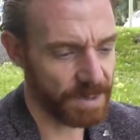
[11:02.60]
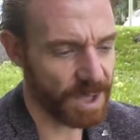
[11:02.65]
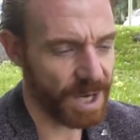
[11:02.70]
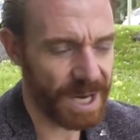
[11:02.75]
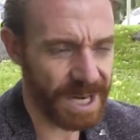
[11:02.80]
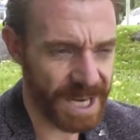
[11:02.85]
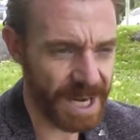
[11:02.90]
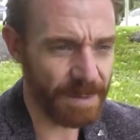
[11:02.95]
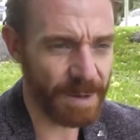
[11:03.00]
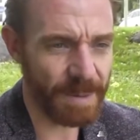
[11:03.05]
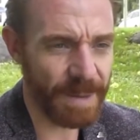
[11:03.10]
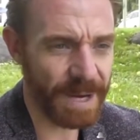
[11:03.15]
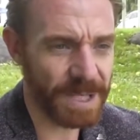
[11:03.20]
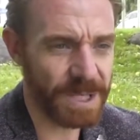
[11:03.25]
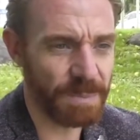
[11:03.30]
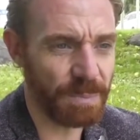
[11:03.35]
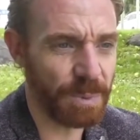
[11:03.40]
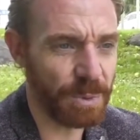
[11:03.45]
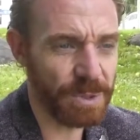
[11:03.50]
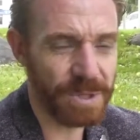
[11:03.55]
kind of coming back
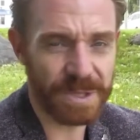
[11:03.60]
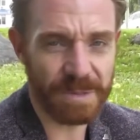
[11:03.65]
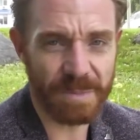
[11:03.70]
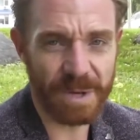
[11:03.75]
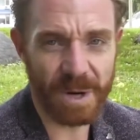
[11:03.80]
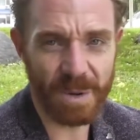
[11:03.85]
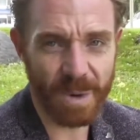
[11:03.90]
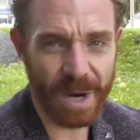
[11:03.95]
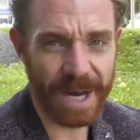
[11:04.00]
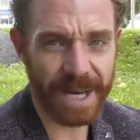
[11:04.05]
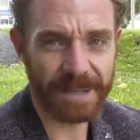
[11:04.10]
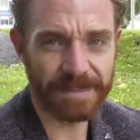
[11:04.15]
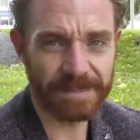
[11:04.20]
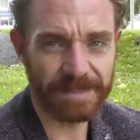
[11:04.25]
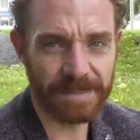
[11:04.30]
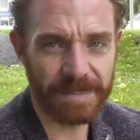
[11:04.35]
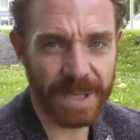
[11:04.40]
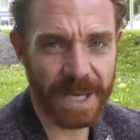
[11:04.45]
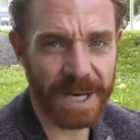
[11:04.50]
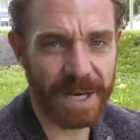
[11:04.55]
to Buddhism in a way.
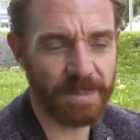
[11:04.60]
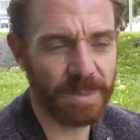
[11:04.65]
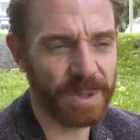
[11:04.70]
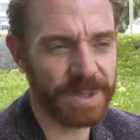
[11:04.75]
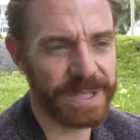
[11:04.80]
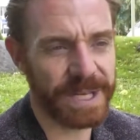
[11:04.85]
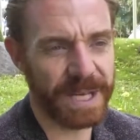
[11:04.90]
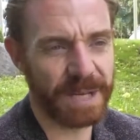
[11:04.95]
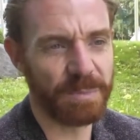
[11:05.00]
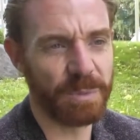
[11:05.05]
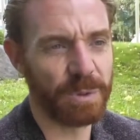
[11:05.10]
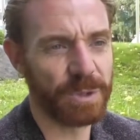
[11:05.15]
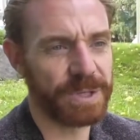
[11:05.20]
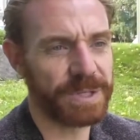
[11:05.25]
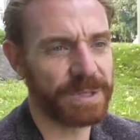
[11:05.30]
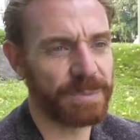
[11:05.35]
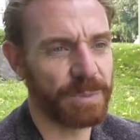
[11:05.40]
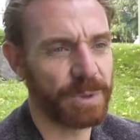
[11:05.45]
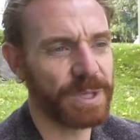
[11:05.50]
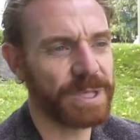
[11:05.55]
And I'm not saying
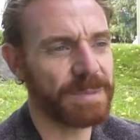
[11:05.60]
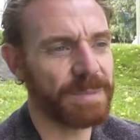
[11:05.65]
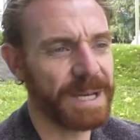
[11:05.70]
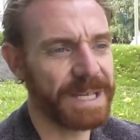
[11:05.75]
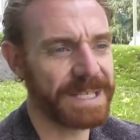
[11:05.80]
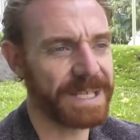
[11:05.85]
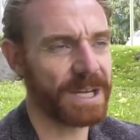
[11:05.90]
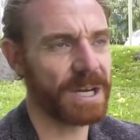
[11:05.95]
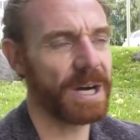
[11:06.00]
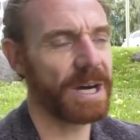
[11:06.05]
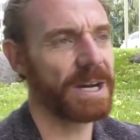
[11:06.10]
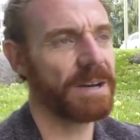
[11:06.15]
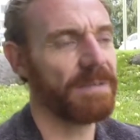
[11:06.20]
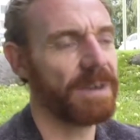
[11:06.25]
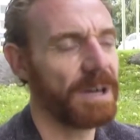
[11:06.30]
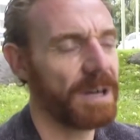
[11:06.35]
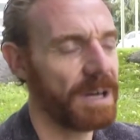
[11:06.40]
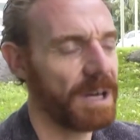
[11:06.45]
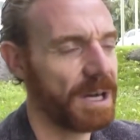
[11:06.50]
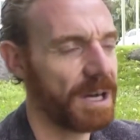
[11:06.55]
Buddhist, Buddhism as a kind of
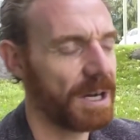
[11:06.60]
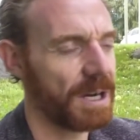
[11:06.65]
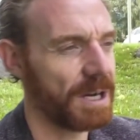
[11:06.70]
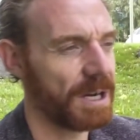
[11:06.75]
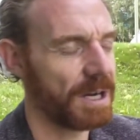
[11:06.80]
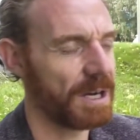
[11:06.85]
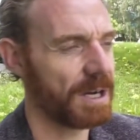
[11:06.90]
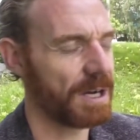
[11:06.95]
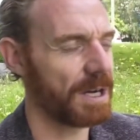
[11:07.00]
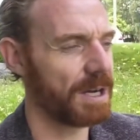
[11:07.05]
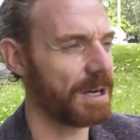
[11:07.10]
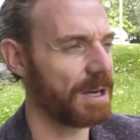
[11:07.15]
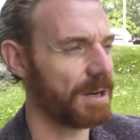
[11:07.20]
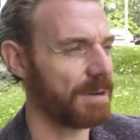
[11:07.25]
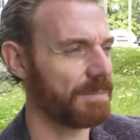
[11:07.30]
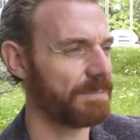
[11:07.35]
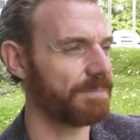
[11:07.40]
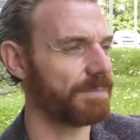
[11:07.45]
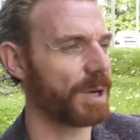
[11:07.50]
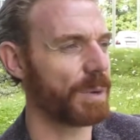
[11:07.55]
a,
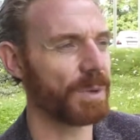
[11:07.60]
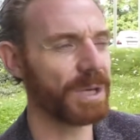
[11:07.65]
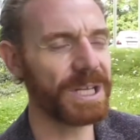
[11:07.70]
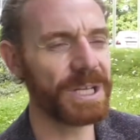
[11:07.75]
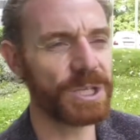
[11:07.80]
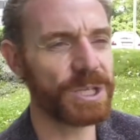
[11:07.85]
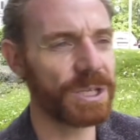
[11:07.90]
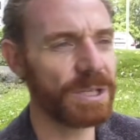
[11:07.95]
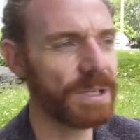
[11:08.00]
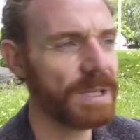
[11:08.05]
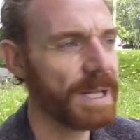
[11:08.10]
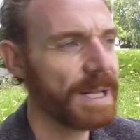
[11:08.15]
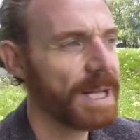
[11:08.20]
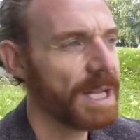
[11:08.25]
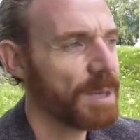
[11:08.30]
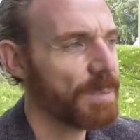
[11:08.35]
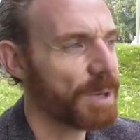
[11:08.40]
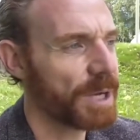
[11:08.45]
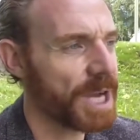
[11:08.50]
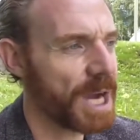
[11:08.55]
a, a religion,
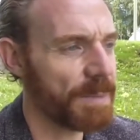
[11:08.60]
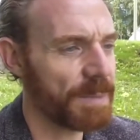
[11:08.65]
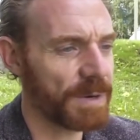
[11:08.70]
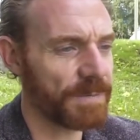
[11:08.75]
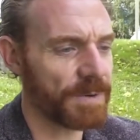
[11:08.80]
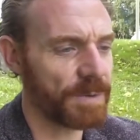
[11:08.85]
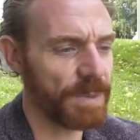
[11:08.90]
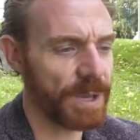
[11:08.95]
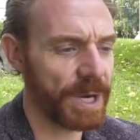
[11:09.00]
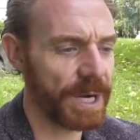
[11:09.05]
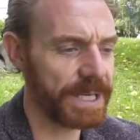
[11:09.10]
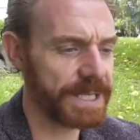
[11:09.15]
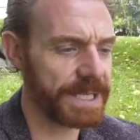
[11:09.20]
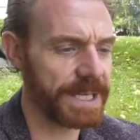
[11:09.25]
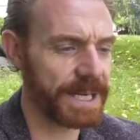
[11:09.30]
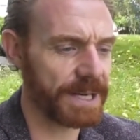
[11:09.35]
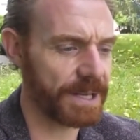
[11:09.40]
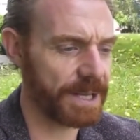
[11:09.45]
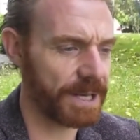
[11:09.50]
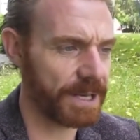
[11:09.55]
but coming from the
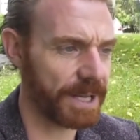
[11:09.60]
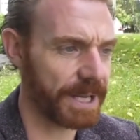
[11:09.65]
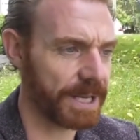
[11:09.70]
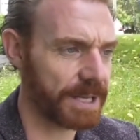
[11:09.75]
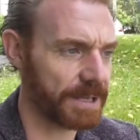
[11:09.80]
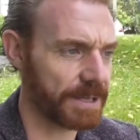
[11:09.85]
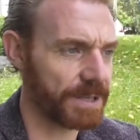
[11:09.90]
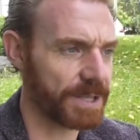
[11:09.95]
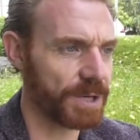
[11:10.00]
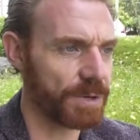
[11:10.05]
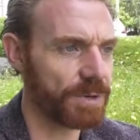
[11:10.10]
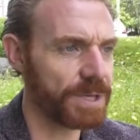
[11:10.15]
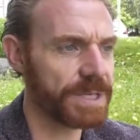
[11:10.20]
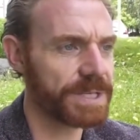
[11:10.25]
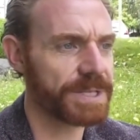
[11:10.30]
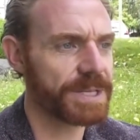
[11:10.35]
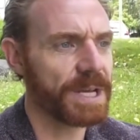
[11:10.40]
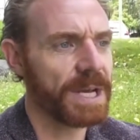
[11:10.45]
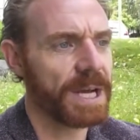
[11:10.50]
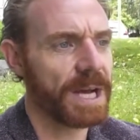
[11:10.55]
idea that, like, there
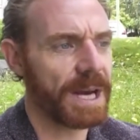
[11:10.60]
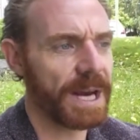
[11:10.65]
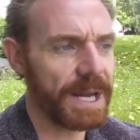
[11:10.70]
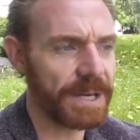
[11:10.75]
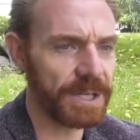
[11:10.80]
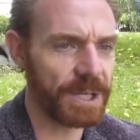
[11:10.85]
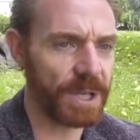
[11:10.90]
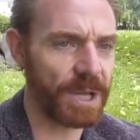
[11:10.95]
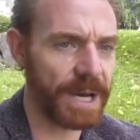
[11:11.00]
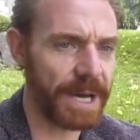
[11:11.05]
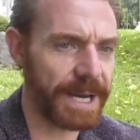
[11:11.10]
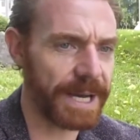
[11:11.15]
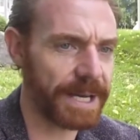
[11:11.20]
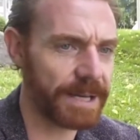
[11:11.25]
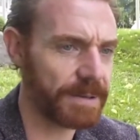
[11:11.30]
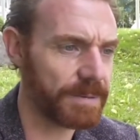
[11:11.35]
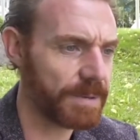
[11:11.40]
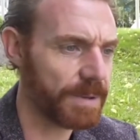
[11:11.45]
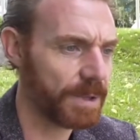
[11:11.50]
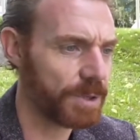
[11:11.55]
is an
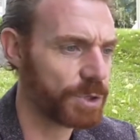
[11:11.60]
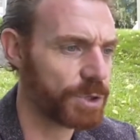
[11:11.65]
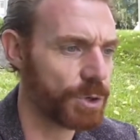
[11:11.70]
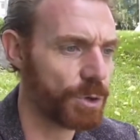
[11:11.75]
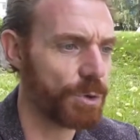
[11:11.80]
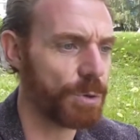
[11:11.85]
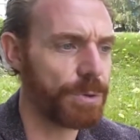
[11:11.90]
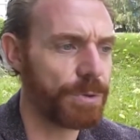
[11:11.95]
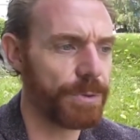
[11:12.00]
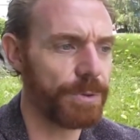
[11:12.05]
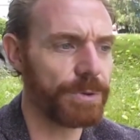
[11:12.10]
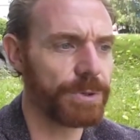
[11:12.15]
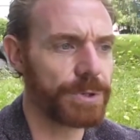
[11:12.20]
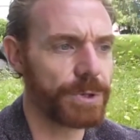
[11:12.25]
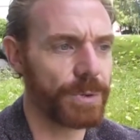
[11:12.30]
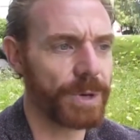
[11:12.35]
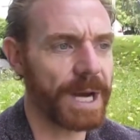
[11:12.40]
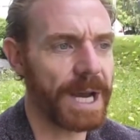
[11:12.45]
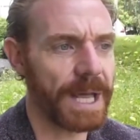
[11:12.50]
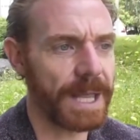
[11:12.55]
underlying truth
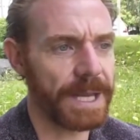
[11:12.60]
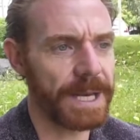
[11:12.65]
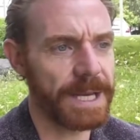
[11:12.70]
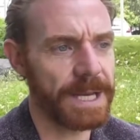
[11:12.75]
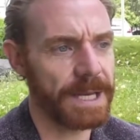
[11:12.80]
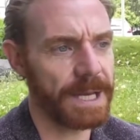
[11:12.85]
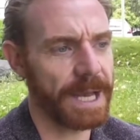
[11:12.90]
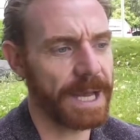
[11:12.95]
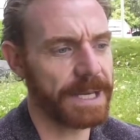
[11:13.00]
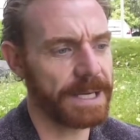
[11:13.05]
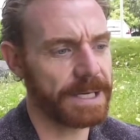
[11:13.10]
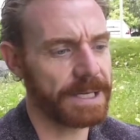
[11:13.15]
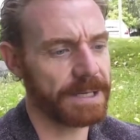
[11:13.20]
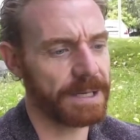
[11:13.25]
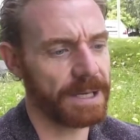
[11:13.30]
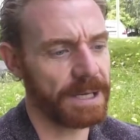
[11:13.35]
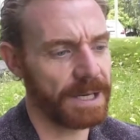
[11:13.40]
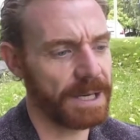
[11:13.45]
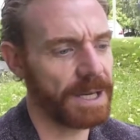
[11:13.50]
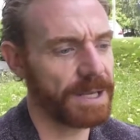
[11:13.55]
to reality, and
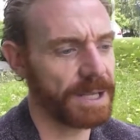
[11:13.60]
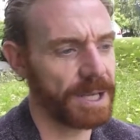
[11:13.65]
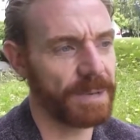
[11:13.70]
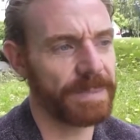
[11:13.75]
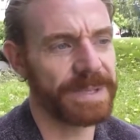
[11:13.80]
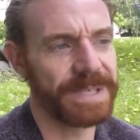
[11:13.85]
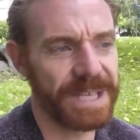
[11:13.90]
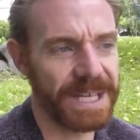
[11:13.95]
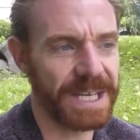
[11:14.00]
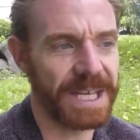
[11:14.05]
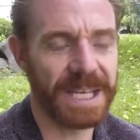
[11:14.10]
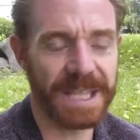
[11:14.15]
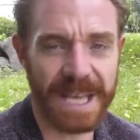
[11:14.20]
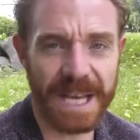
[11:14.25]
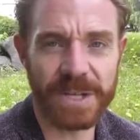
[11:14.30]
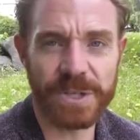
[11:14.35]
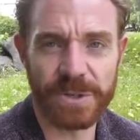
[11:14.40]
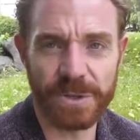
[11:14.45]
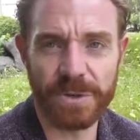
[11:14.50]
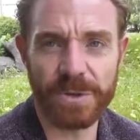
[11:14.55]
and then I'm seeking
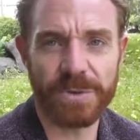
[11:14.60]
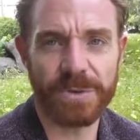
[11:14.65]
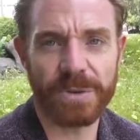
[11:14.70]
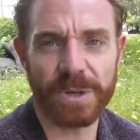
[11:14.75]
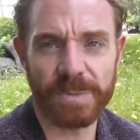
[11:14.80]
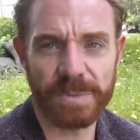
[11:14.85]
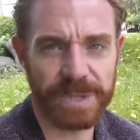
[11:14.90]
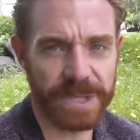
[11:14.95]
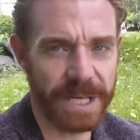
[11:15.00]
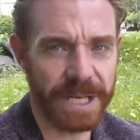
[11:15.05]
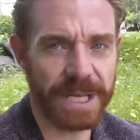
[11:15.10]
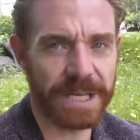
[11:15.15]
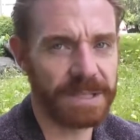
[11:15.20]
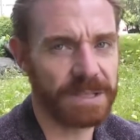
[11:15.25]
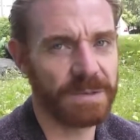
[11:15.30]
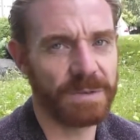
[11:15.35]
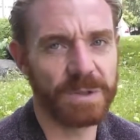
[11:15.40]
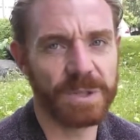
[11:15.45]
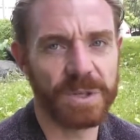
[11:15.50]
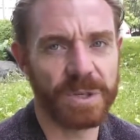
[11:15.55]
that truth. I'm seeking
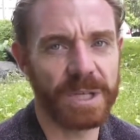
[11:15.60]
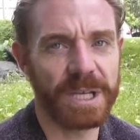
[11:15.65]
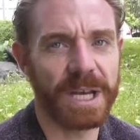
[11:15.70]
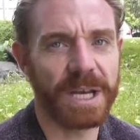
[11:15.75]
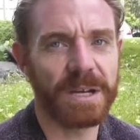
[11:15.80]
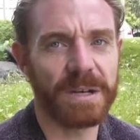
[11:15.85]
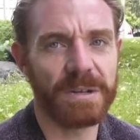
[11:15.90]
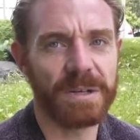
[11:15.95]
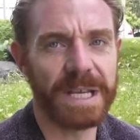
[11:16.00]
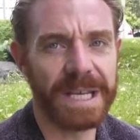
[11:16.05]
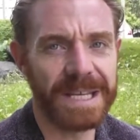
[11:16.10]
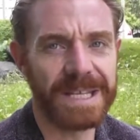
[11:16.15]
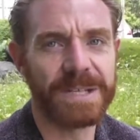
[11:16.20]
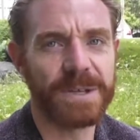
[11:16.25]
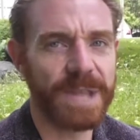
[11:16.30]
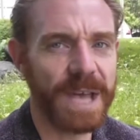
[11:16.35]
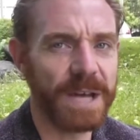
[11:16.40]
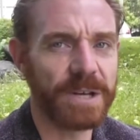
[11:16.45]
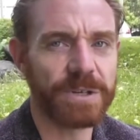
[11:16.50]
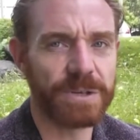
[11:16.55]
to, to get
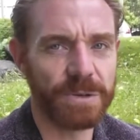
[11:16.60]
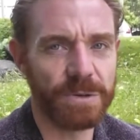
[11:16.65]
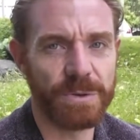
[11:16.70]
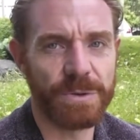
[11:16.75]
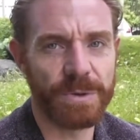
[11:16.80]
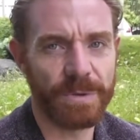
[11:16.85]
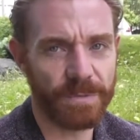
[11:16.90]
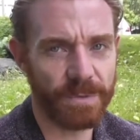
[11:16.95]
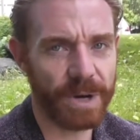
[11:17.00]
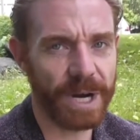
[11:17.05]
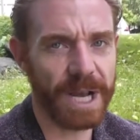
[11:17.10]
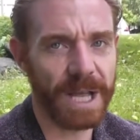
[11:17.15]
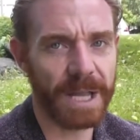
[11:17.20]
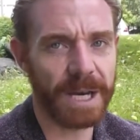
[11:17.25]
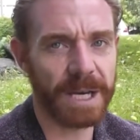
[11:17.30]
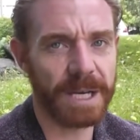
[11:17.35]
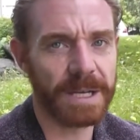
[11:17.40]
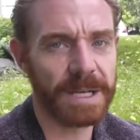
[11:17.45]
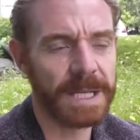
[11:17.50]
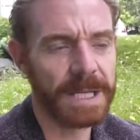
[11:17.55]
into that truth of
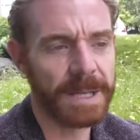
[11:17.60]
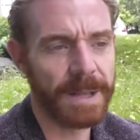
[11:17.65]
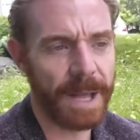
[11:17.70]
reality.